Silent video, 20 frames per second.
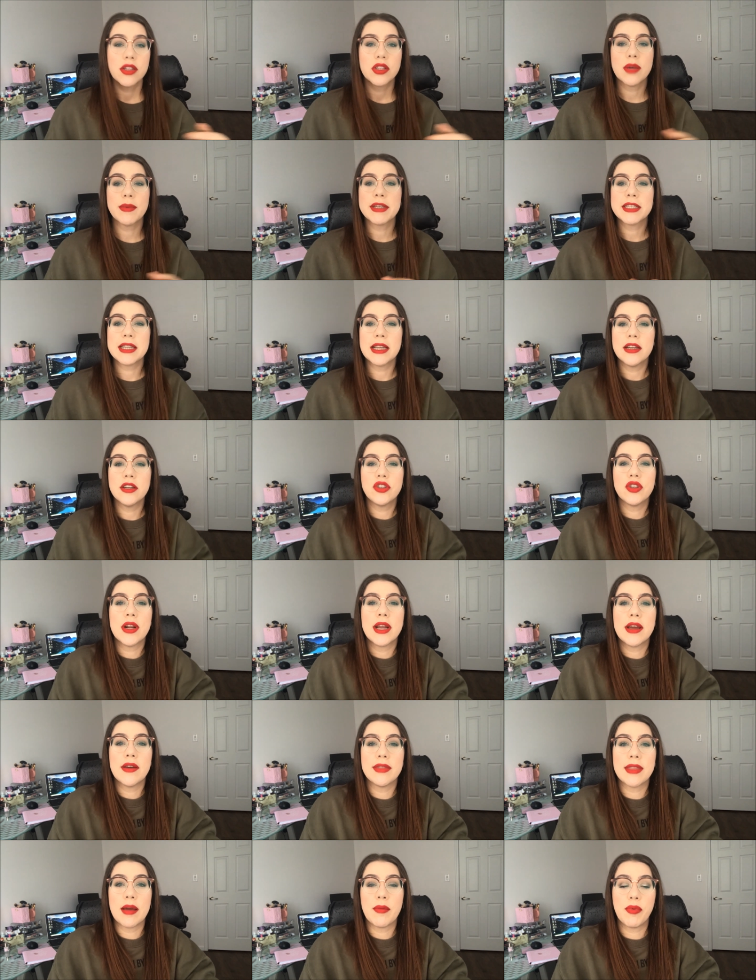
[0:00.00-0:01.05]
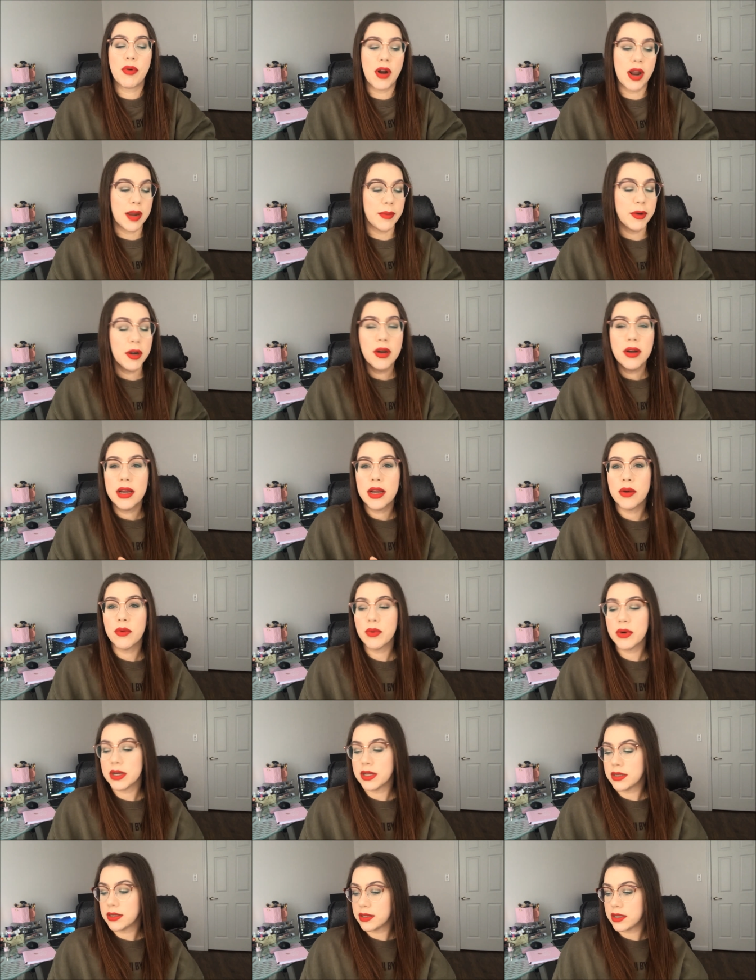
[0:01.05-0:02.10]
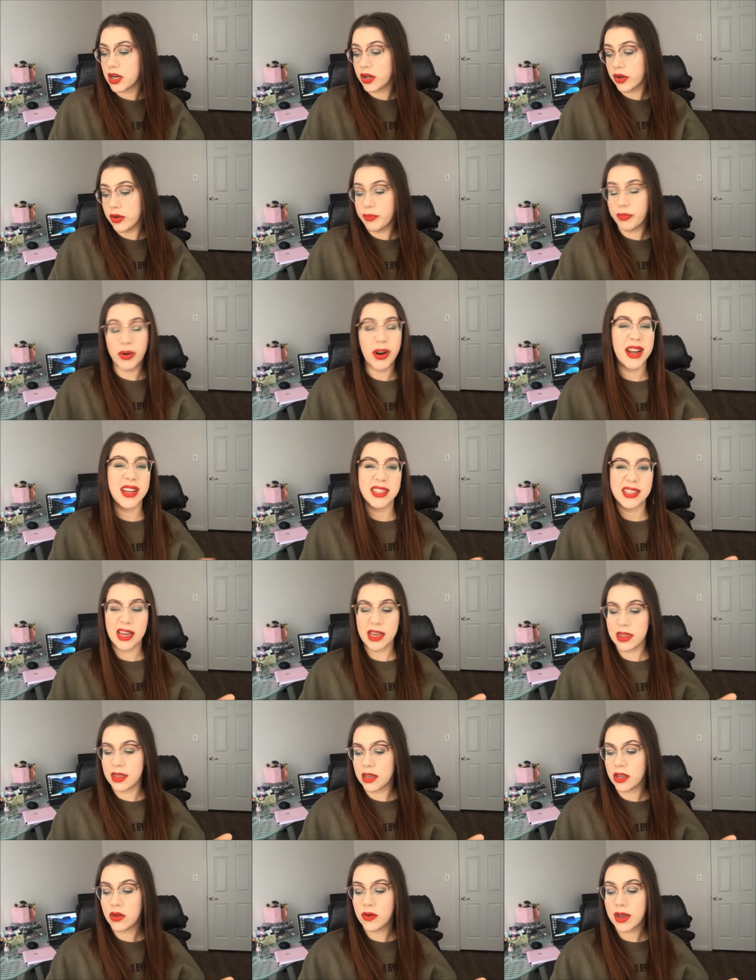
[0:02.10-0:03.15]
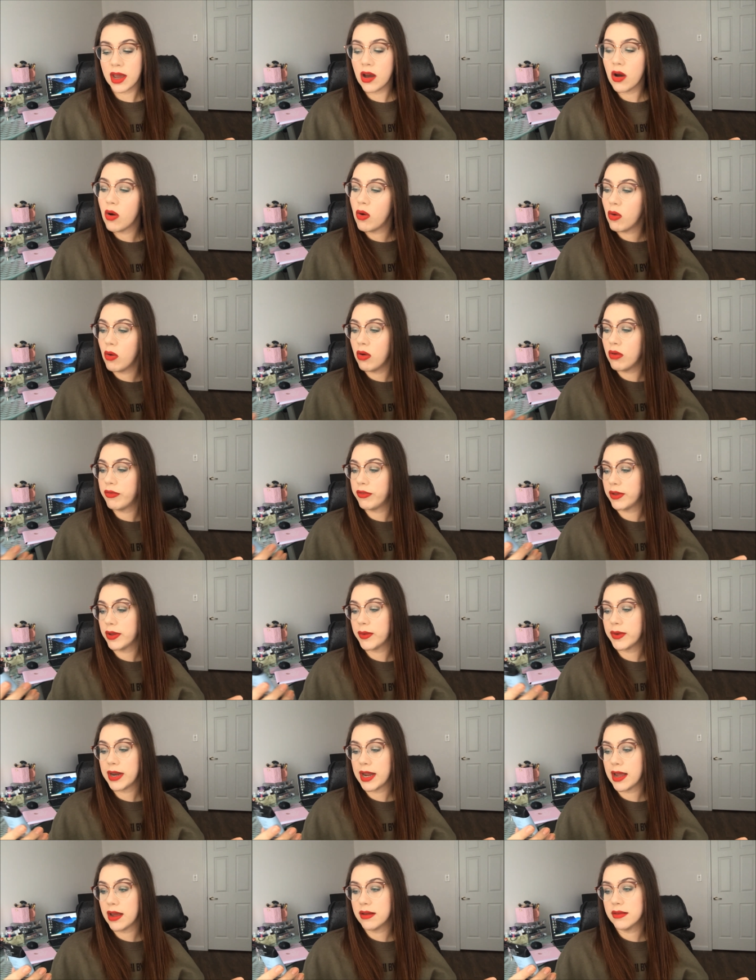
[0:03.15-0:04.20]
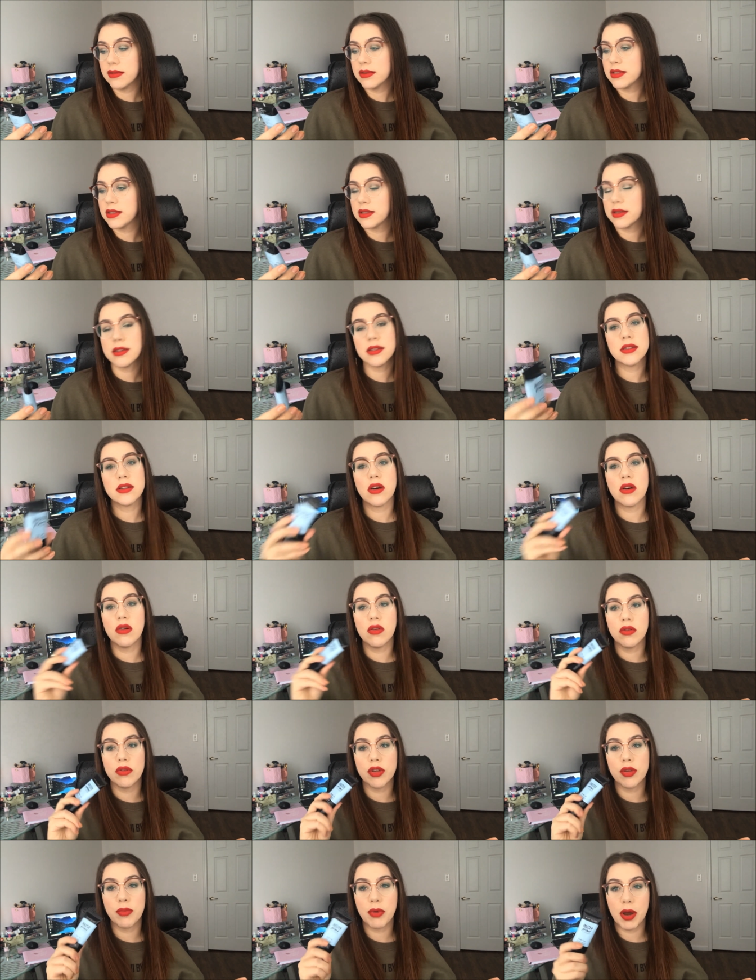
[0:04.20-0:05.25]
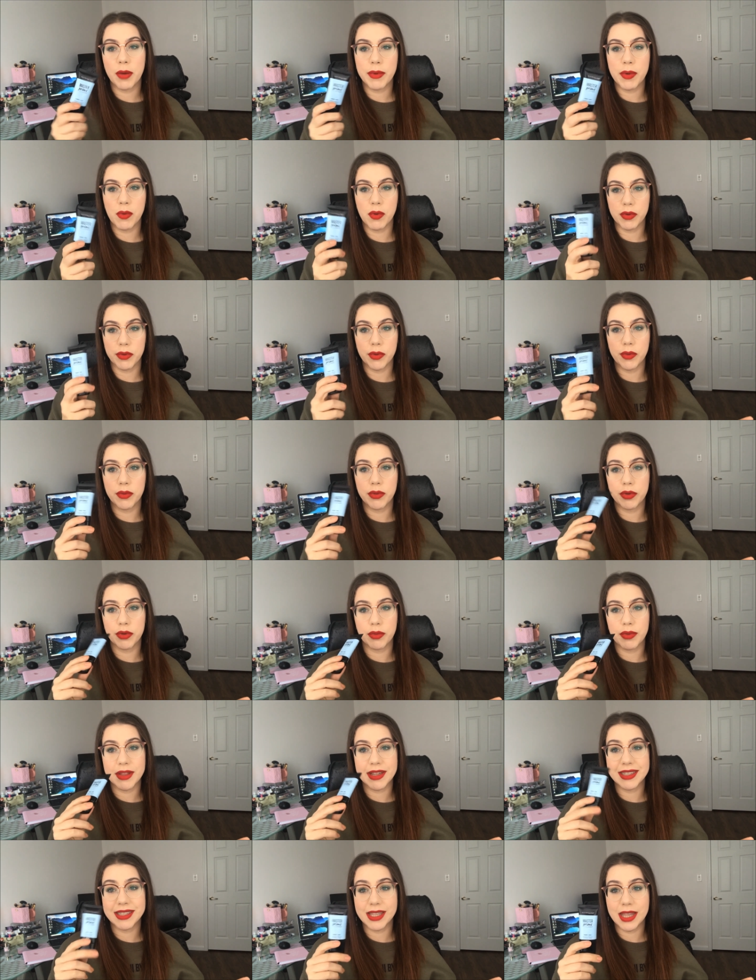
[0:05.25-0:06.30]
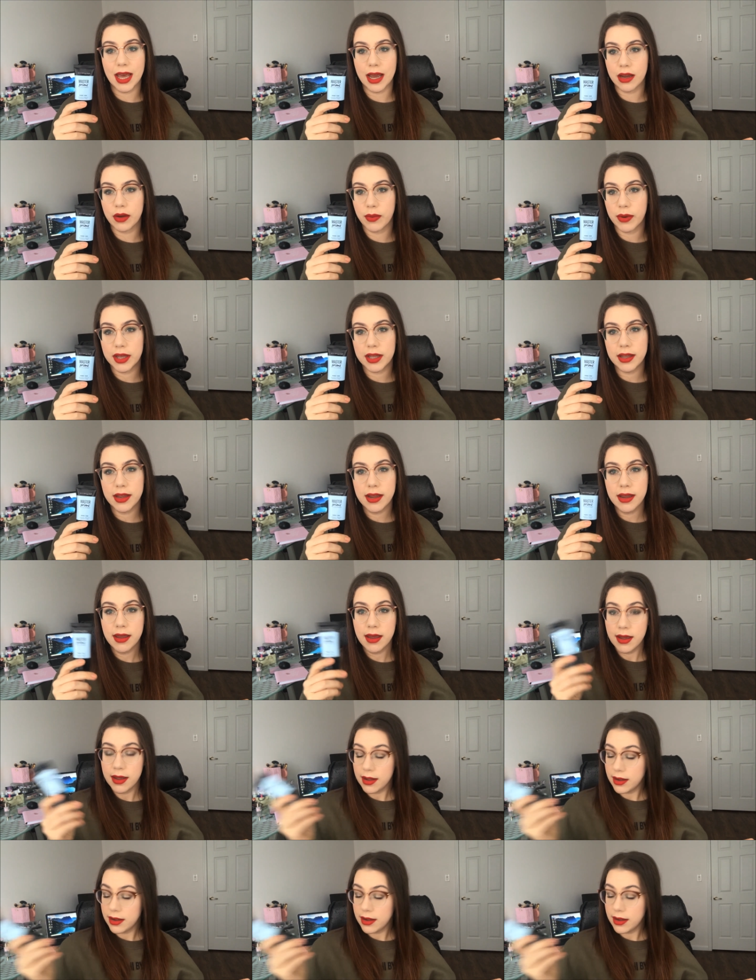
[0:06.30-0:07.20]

So I'm excited to try out that primer. It was a good price. I think you get whole fluid ounce, so you probably won't go through this that quickly.